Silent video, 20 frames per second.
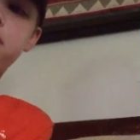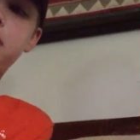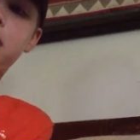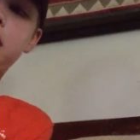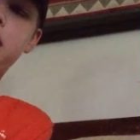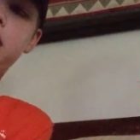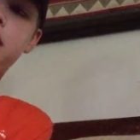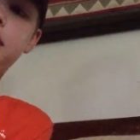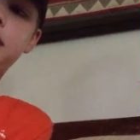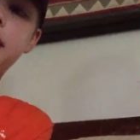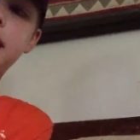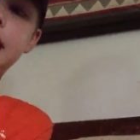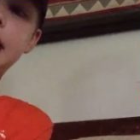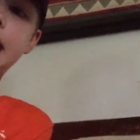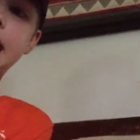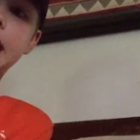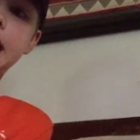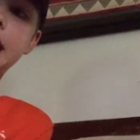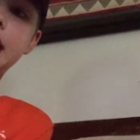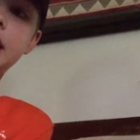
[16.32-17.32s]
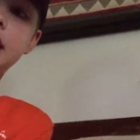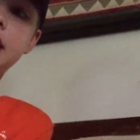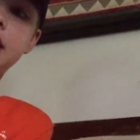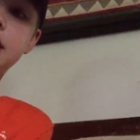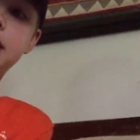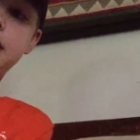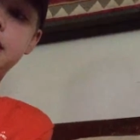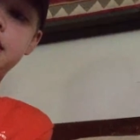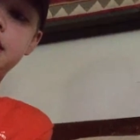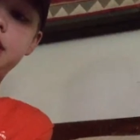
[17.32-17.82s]
but yeah
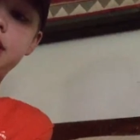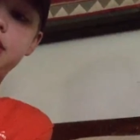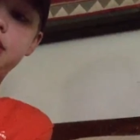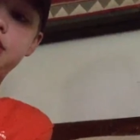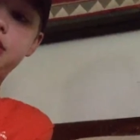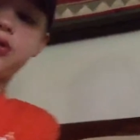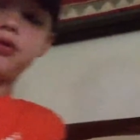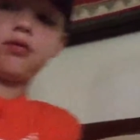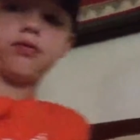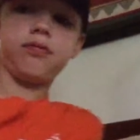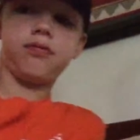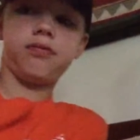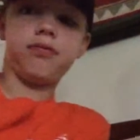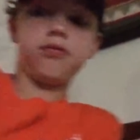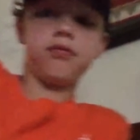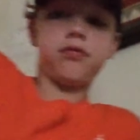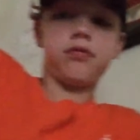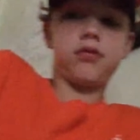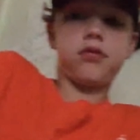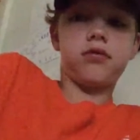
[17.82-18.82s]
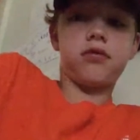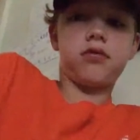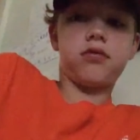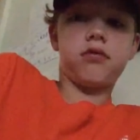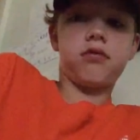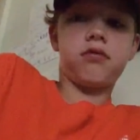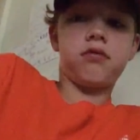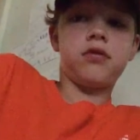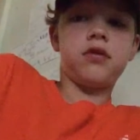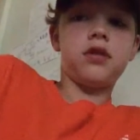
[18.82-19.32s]
so
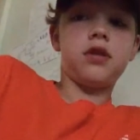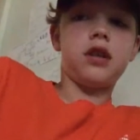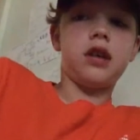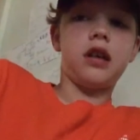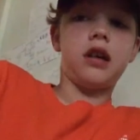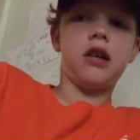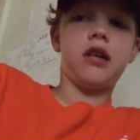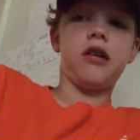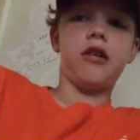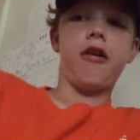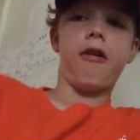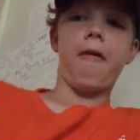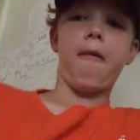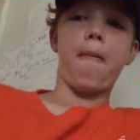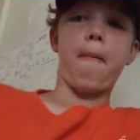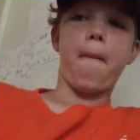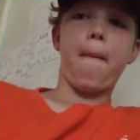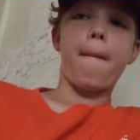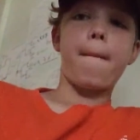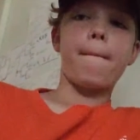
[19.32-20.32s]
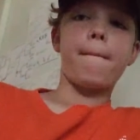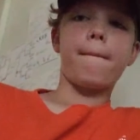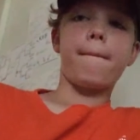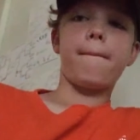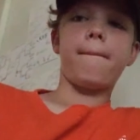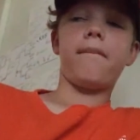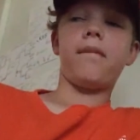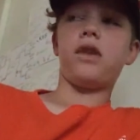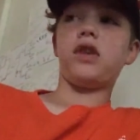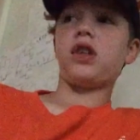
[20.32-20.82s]
um
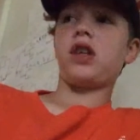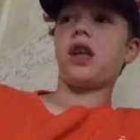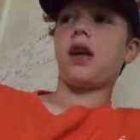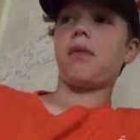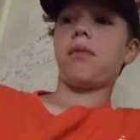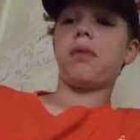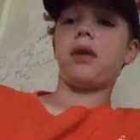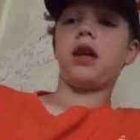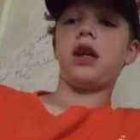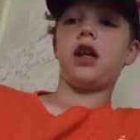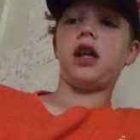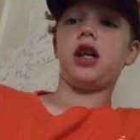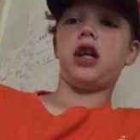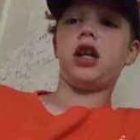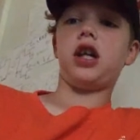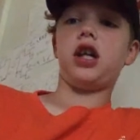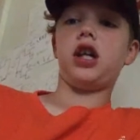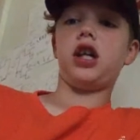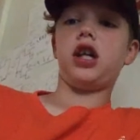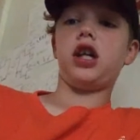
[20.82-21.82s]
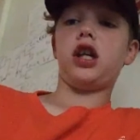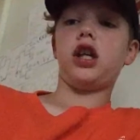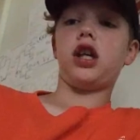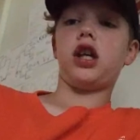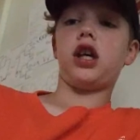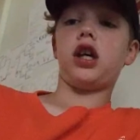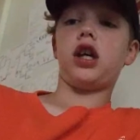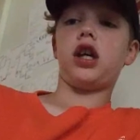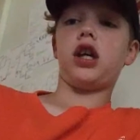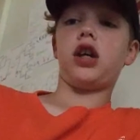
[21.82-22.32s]
this is gonna
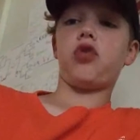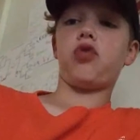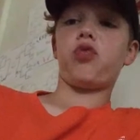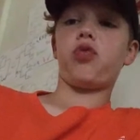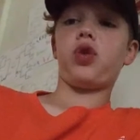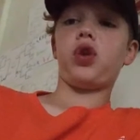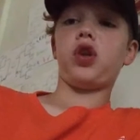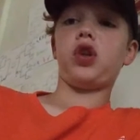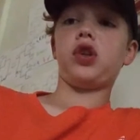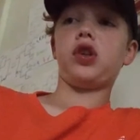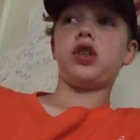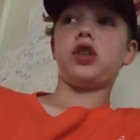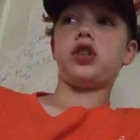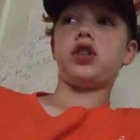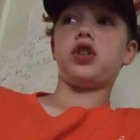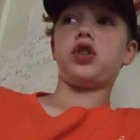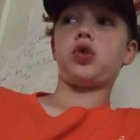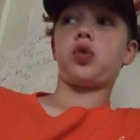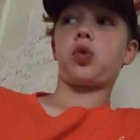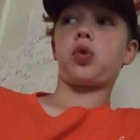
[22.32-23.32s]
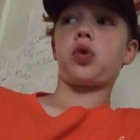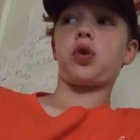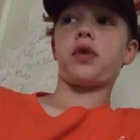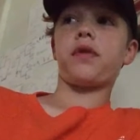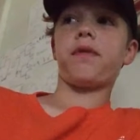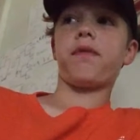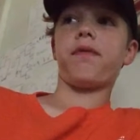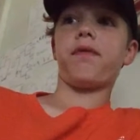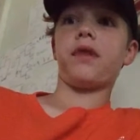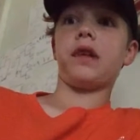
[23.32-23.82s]
be a really short
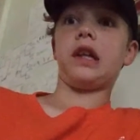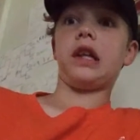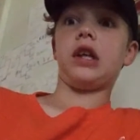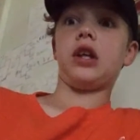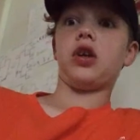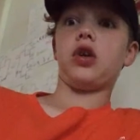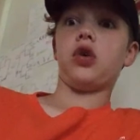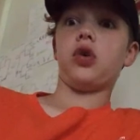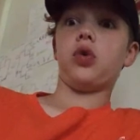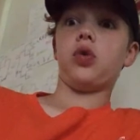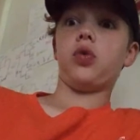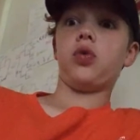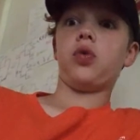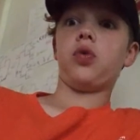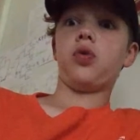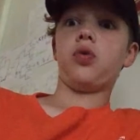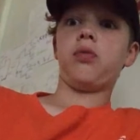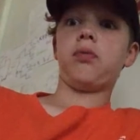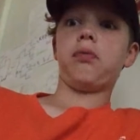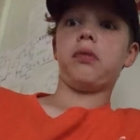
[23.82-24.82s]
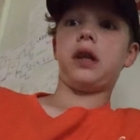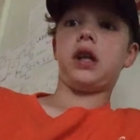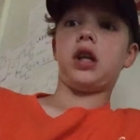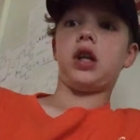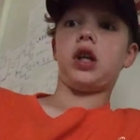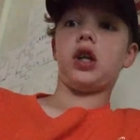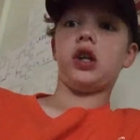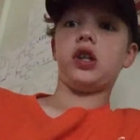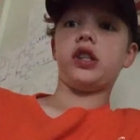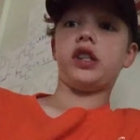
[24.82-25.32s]
video
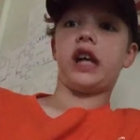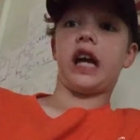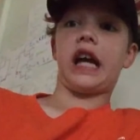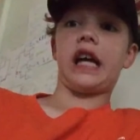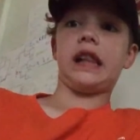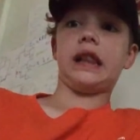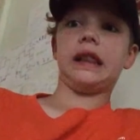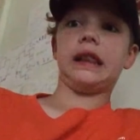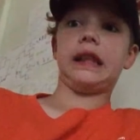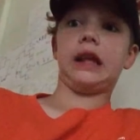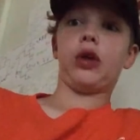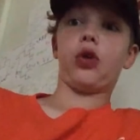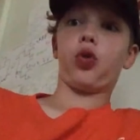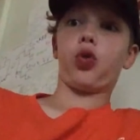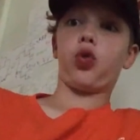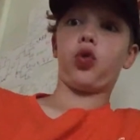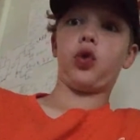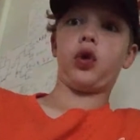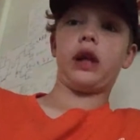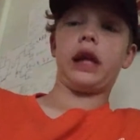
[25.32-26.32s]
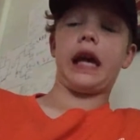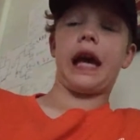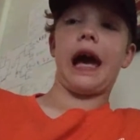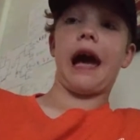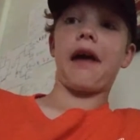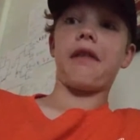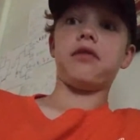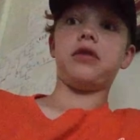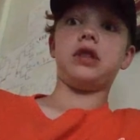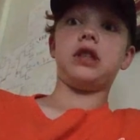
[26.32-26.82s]
because i literally
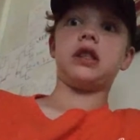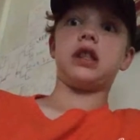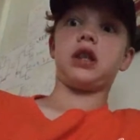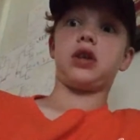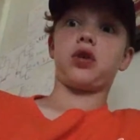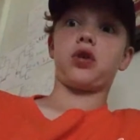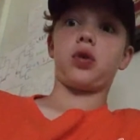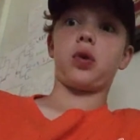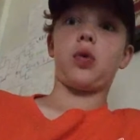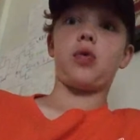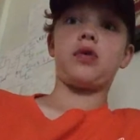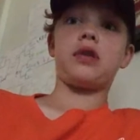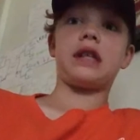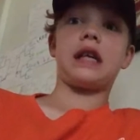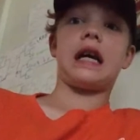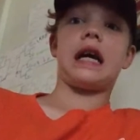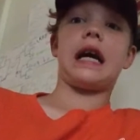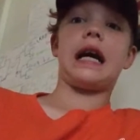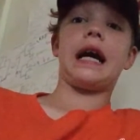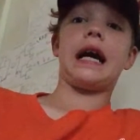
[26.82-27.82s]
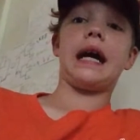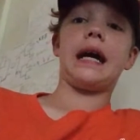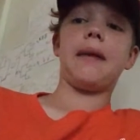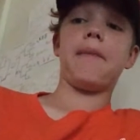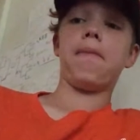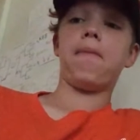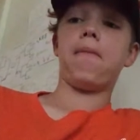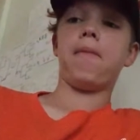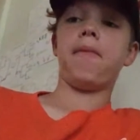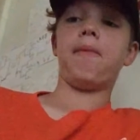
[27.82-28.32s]
have zero
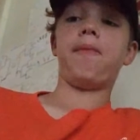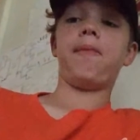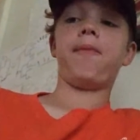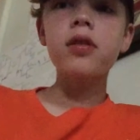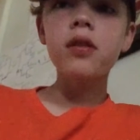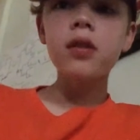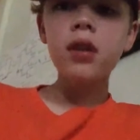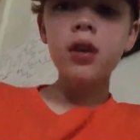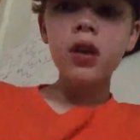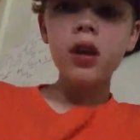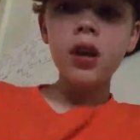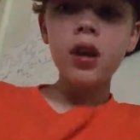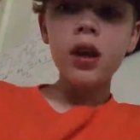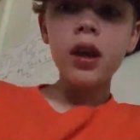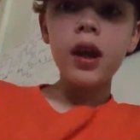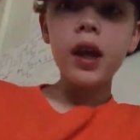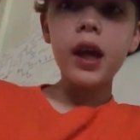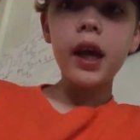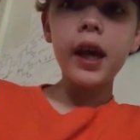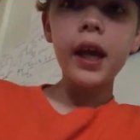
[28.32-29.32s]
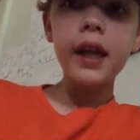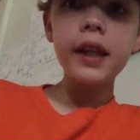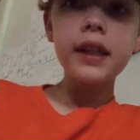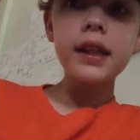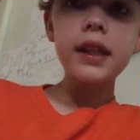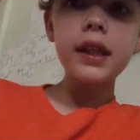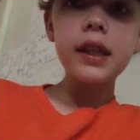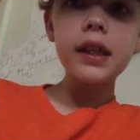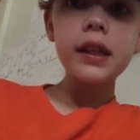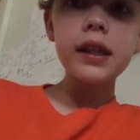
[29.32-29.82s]
time
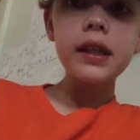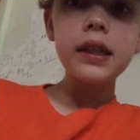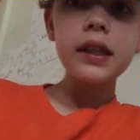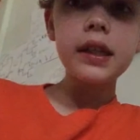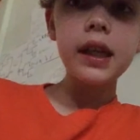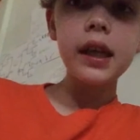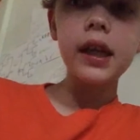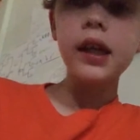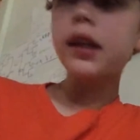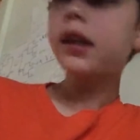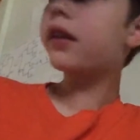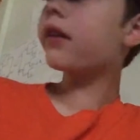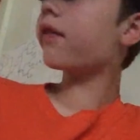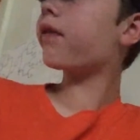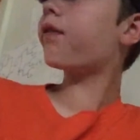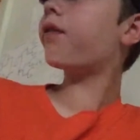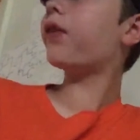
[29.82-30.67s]
it's six